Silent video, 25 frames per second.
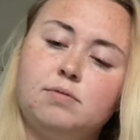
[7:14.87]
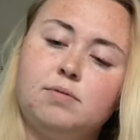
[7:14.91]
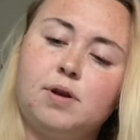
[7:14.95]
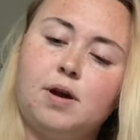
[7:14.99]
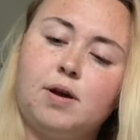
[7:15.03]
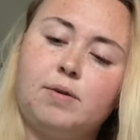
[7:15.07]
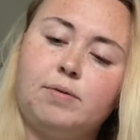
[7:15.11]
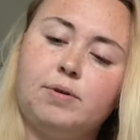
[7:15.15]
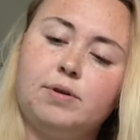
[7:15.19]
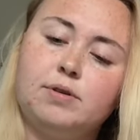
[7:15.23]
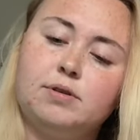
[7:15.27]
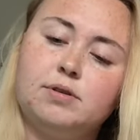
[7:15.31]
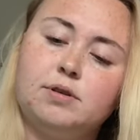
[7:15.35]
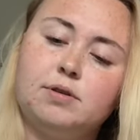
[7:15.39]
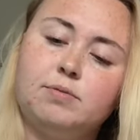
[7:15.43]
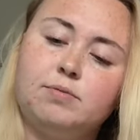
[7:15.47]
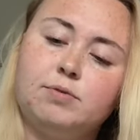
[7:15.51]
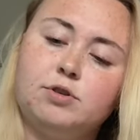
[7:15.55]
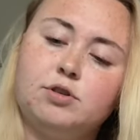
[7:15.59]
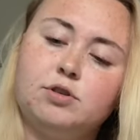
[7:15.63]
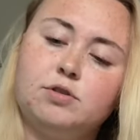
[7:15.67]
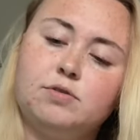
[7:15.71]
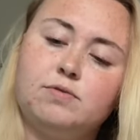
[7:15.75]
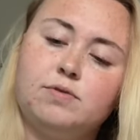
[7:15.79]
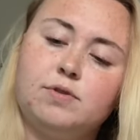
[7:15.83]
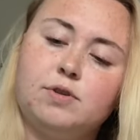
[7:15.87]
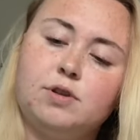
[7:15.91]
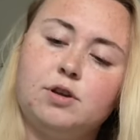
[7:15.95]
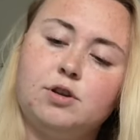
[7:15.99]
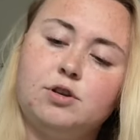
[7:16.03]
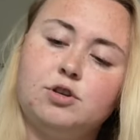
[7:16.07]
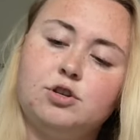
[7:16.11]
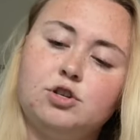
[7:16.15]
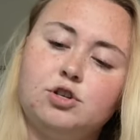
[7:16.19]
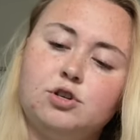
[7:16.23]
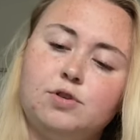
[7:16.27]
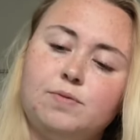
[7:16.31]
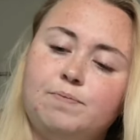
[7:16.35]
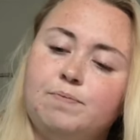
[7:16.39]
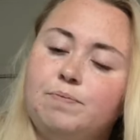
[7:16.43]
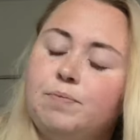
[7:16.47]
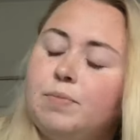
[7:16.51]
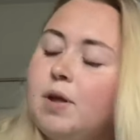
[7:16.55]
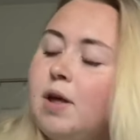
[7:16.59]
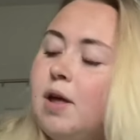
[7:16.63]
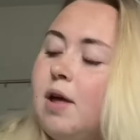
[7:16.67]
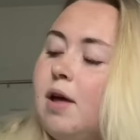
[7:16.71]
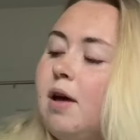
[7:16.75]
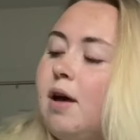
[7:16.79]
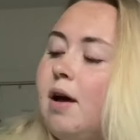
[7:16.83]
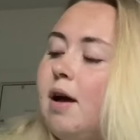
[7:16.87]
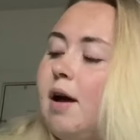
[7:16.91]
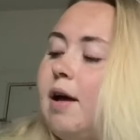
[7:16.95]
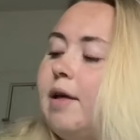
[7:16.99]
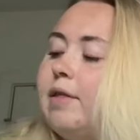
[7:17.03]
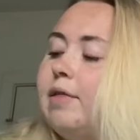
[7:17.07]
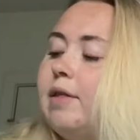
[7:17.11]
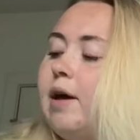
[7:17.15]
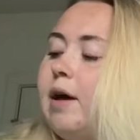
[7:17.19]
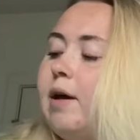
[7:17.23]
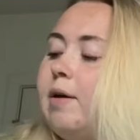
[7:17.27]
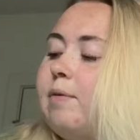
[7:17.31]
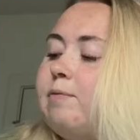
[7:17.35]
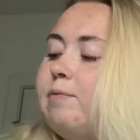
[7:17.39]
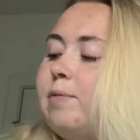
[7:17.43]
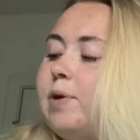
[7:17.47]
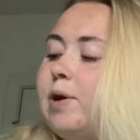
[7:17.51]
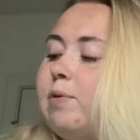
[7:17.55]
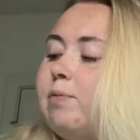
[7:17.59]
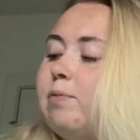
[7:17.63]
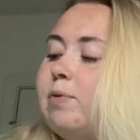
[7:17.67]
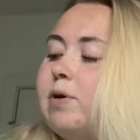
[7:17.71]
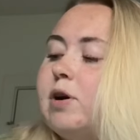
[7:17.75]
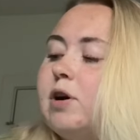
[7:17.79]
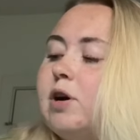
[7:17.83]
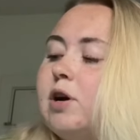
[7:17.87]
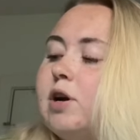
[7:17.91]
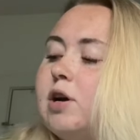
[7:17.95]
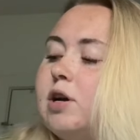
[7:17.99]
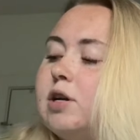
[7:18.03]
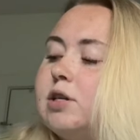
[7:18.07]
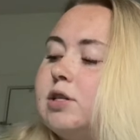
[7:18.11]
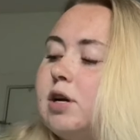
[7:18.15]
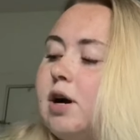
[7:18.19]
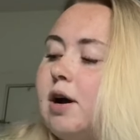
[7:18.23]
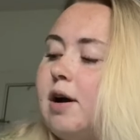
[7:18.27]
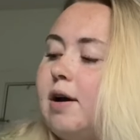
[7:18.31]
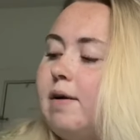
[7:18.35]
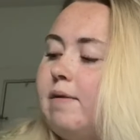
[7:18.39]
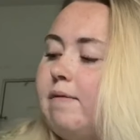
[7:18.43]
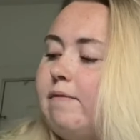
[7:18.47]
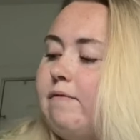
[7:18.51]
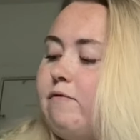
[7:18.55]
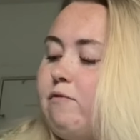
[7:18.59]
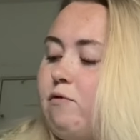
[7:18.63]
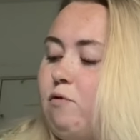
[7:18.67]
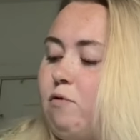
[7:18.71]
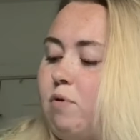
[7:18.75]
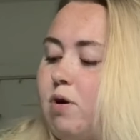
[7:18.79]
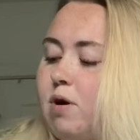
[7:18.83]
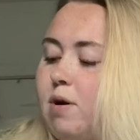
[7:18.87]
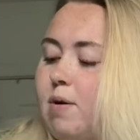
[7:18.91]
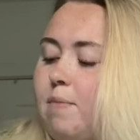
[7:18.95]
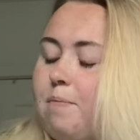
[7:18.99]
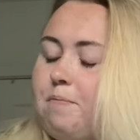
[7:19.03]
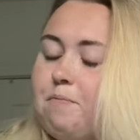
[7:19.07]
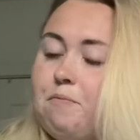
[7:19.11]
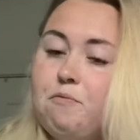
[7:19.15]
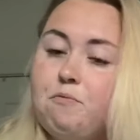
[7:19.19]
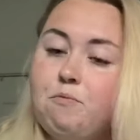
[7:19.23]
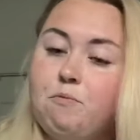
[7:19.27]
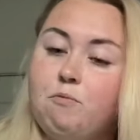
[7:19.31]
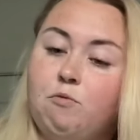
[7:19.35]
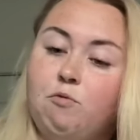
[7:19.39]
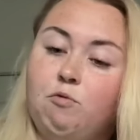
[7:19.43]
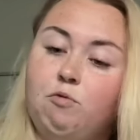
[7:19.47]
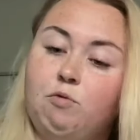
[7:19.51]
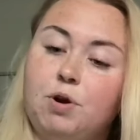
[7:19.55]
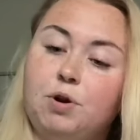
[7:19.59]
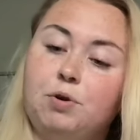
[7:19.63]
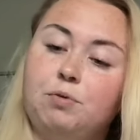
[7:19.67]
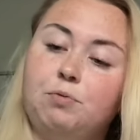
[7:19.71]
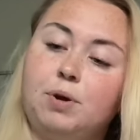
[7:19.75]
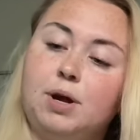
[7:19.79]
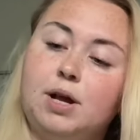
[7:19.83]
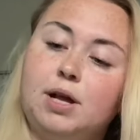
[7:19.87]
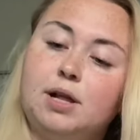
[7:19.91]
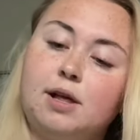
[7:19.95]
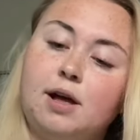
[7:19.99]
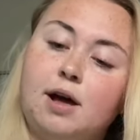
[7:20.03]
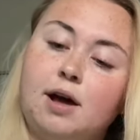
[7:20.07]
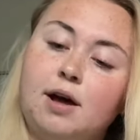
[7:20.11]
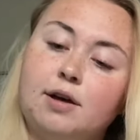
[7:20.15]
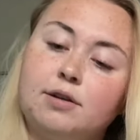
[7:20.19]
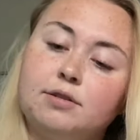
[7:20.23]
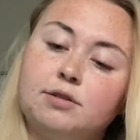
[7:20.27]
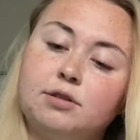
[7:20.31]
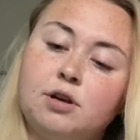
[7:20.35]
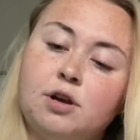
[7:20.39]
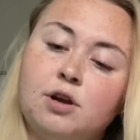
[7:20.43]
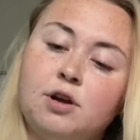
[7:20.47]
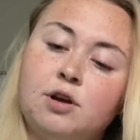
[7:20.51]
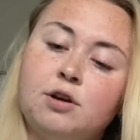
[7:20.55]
Yeah, we had sandwiches for lunch. And then we were time for runway class.